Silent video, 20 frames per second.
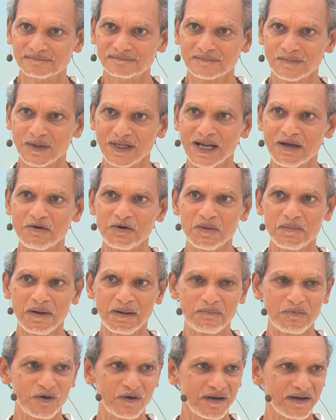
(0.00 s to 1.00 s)
When I
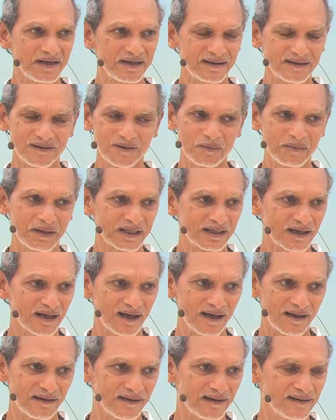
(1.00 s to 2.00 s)
remember it, oh my
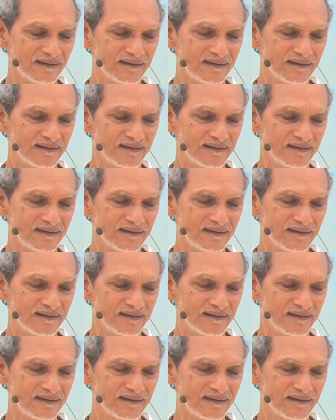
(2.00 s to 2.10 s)
God.